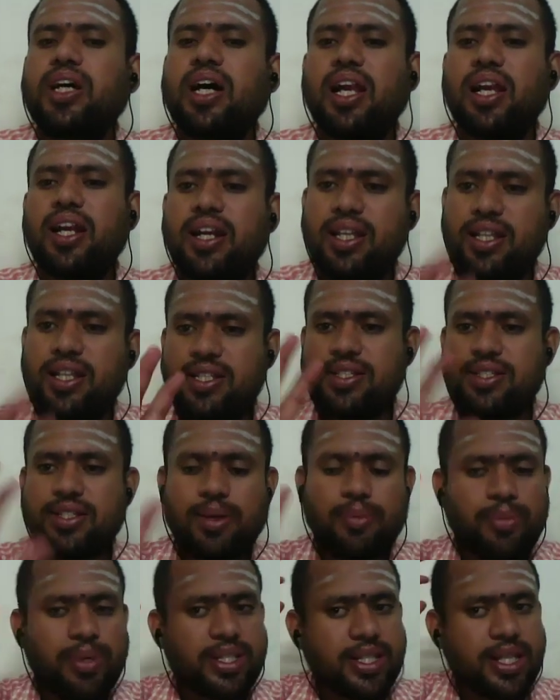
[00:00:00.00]
Already this
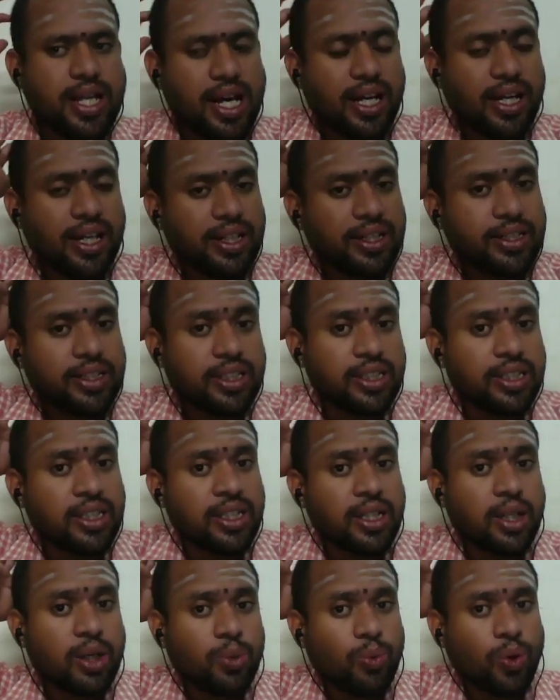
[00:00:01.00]
sum is there.
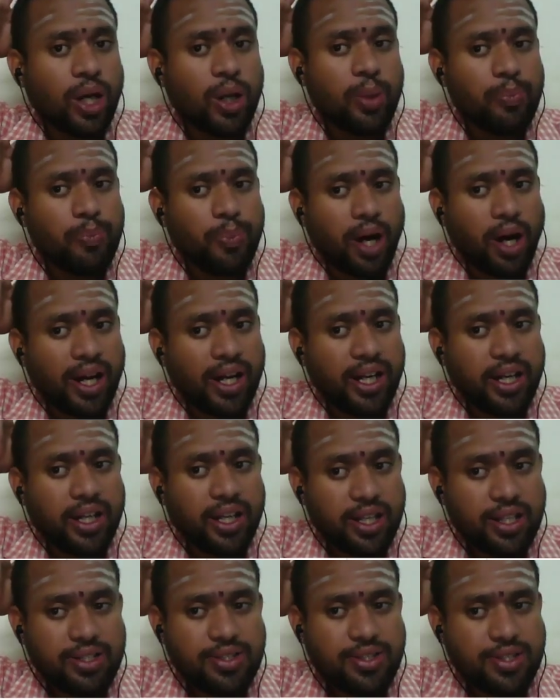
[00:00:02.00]
One point
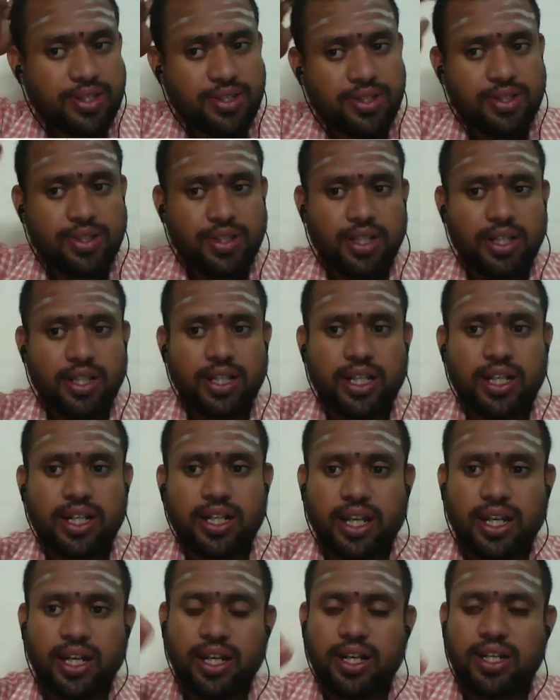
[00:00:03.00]
is
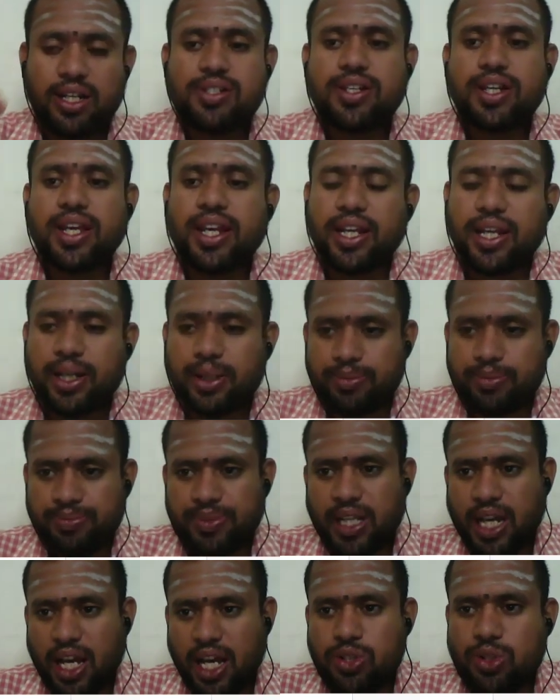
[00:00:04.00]
that interest income
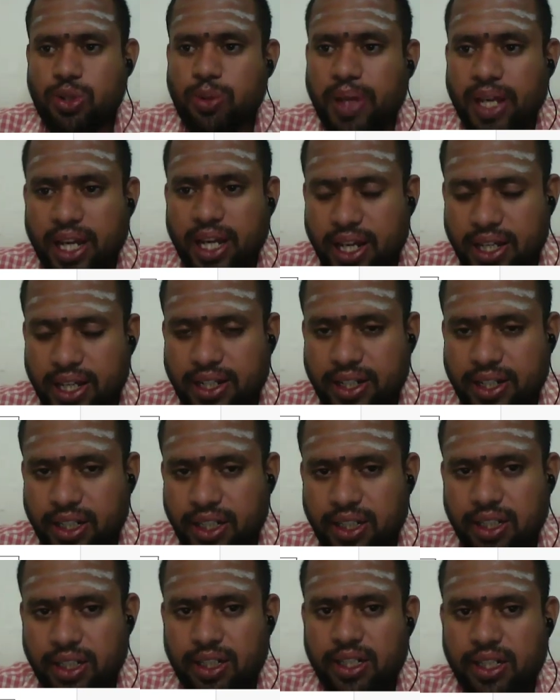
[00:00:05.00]
has to be
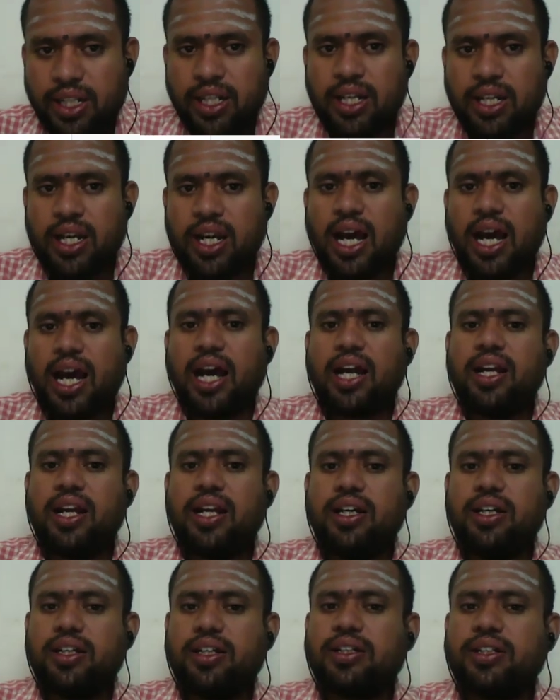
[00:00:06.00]
deducted,
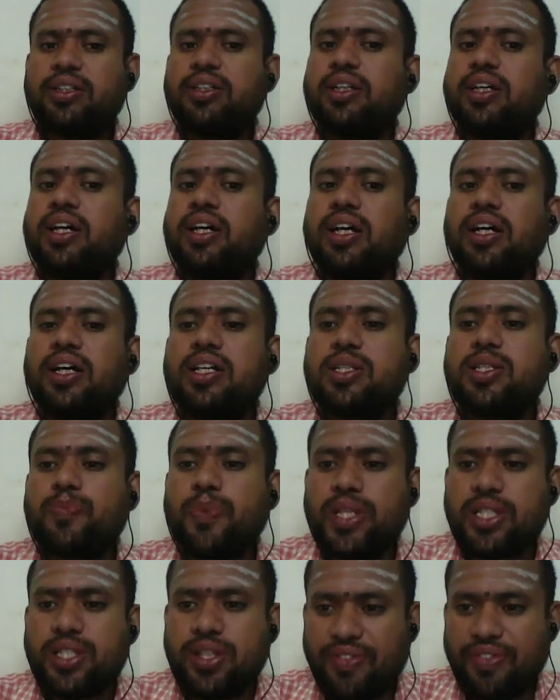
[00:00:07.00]
and
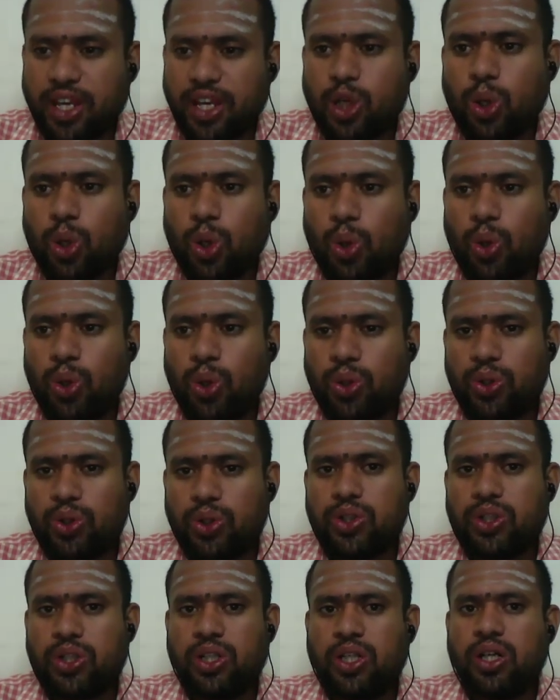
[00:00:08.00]
specific loan
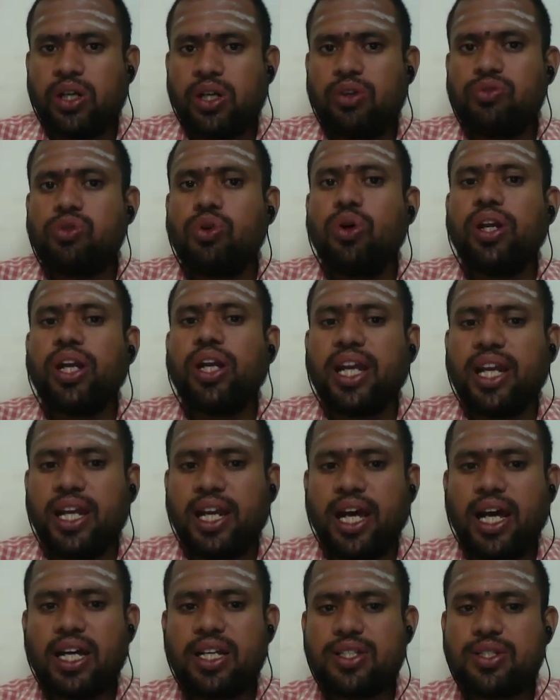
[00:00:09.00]
14
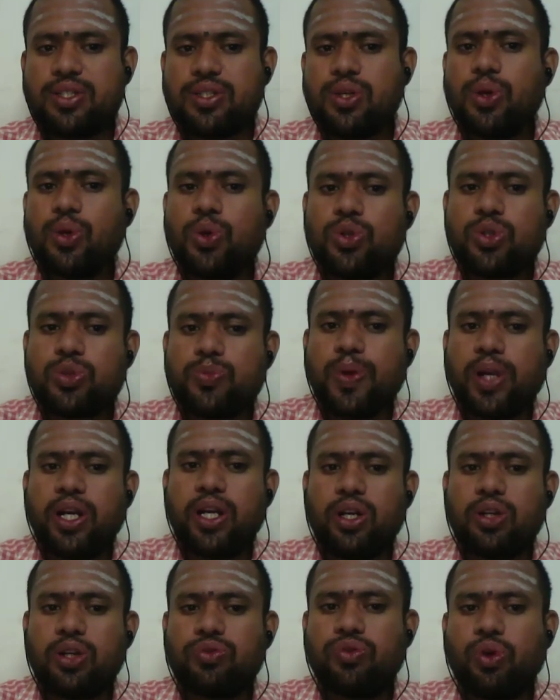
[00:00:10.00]
lakhs you
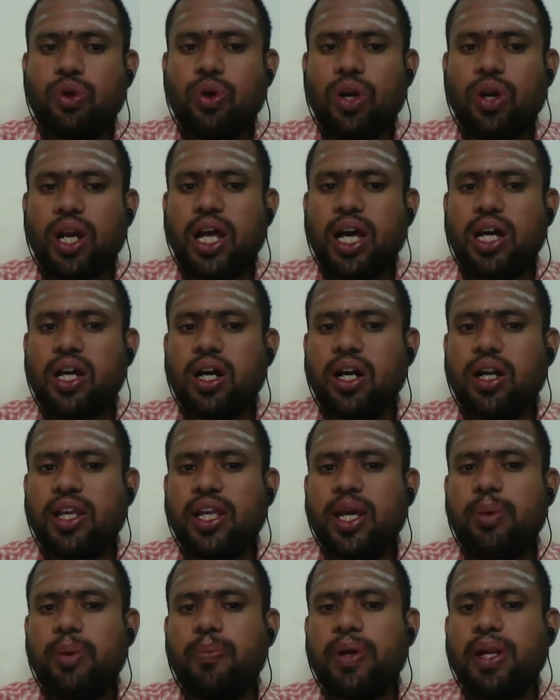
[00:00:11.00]
spent 4 lakh on
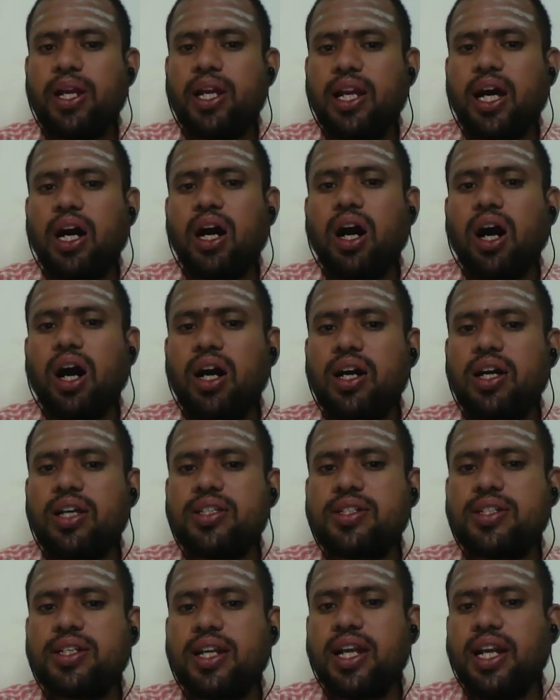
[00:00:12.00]
April,
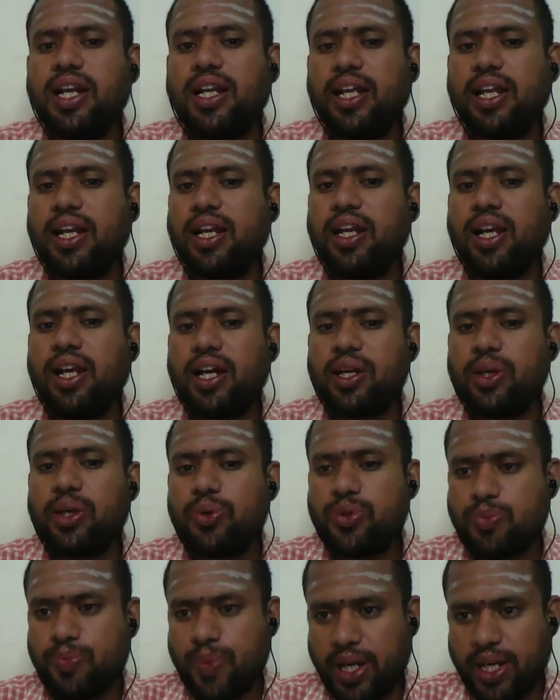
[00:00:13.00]
August 10 lakh
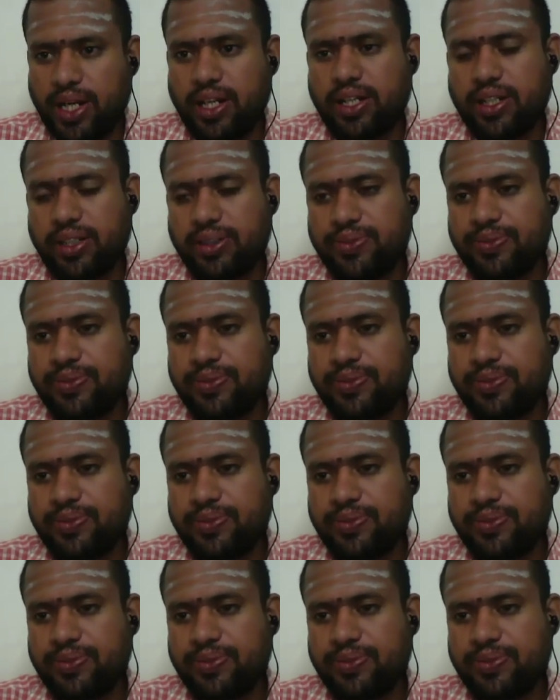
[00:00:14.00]
you spent.